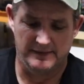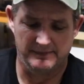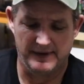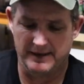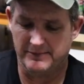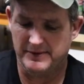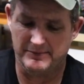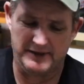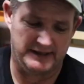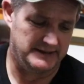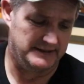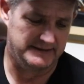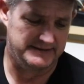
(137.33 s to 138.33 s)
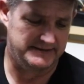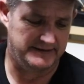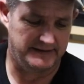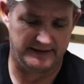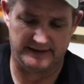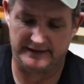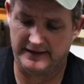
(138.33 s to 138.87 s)
maybe because
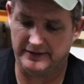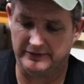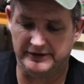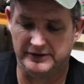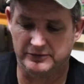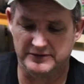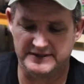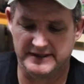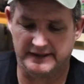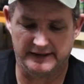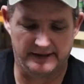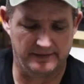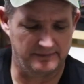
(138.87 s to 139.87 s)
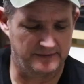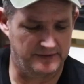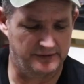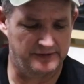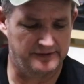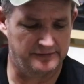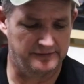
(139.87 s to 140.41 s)
the carrier was hitting them
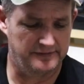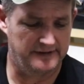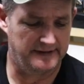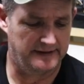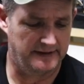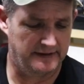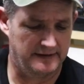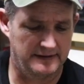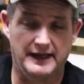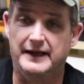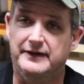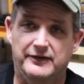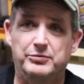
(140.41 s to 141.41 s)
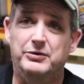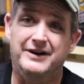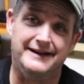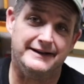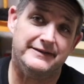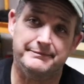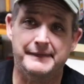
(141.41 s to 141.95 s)
due to the light
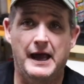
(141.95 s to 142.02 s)
springs.